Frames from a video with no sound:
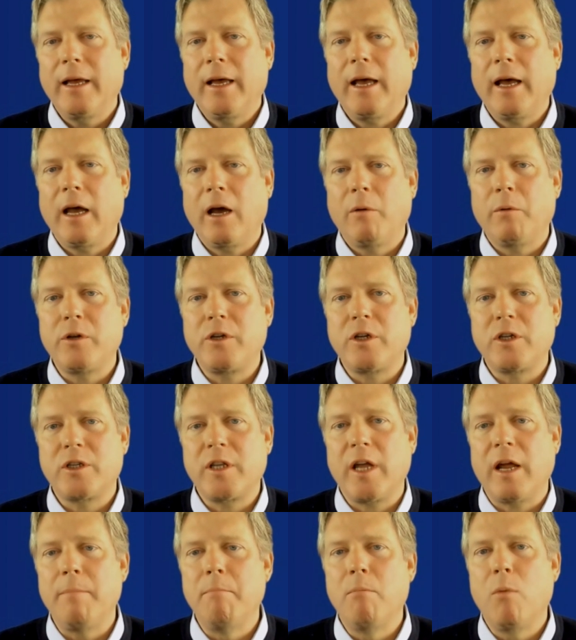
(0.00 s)
which is,
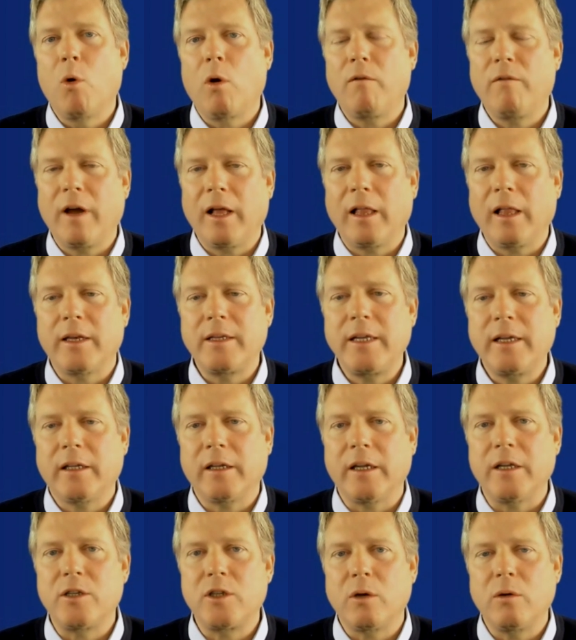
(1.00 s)
say, more
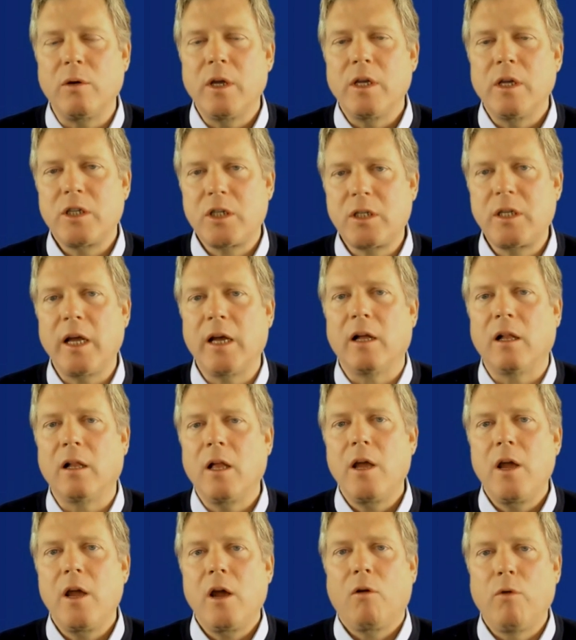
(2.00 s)
volatility. So still,
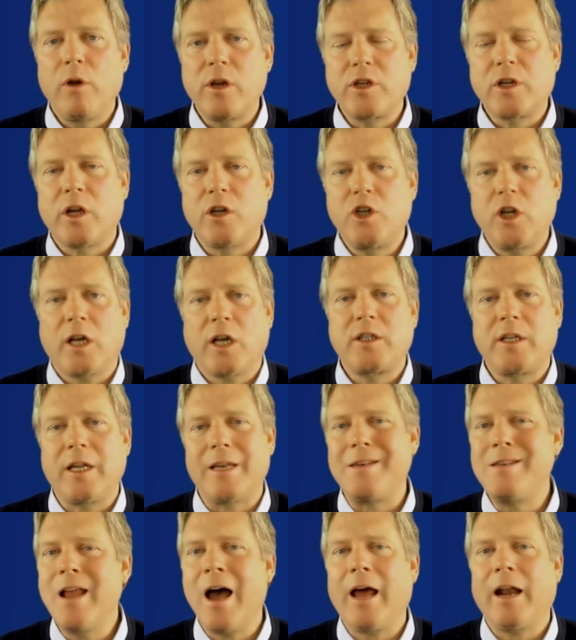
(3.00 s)
risk-adjusted,
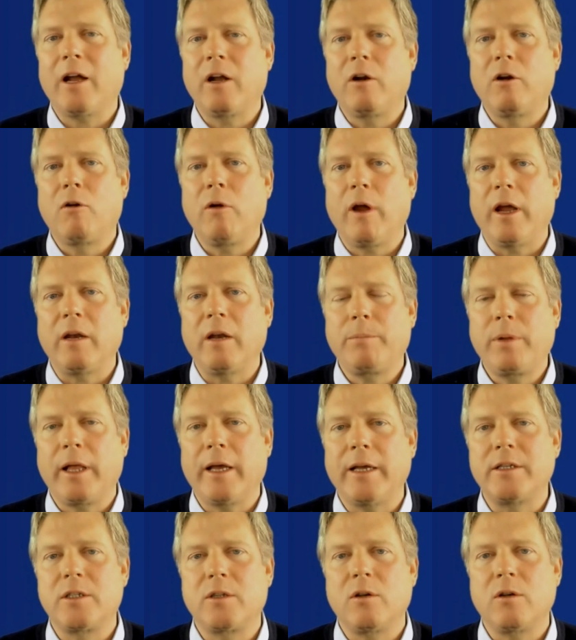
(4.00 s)
not a great
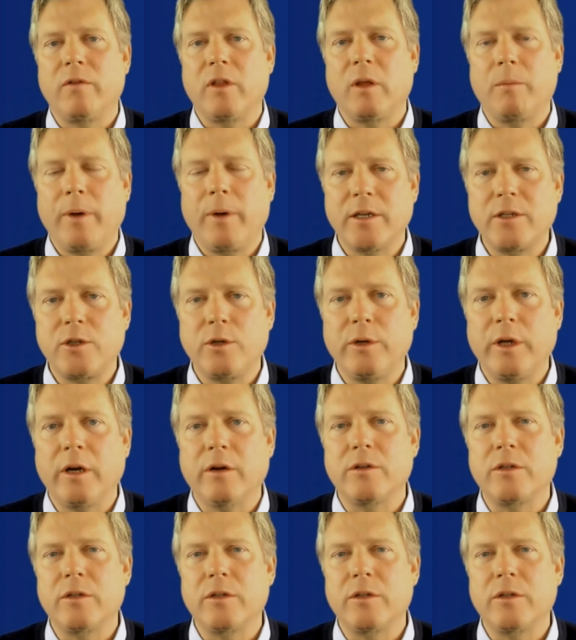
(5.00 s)
place over the past 2 years.